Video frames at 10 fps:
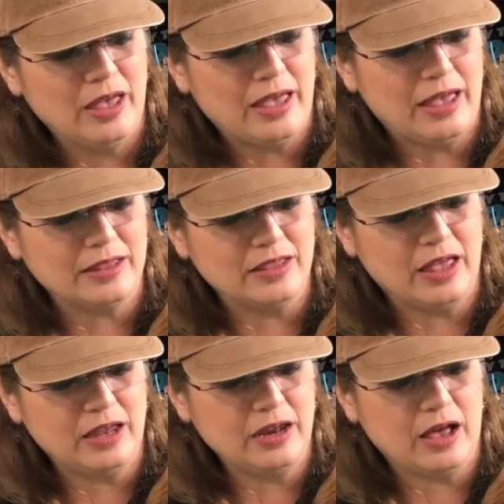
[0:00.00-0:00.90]
And
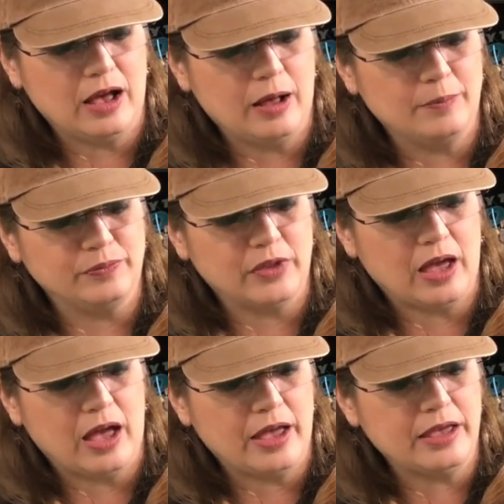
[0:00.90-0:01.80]
then
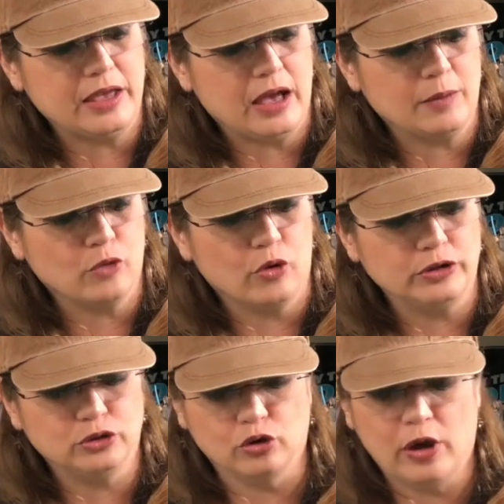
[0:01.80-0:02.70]
I am
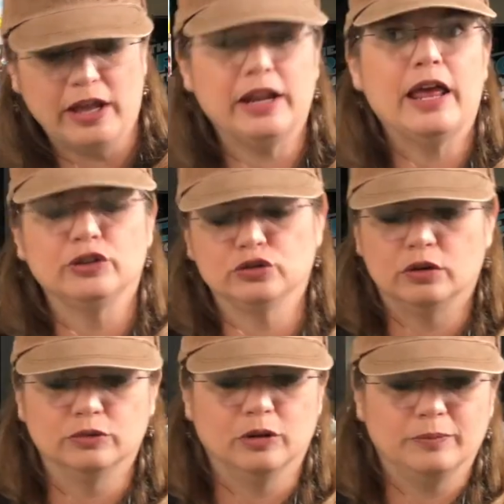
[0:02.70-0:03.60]
going to go ahead and enter a room.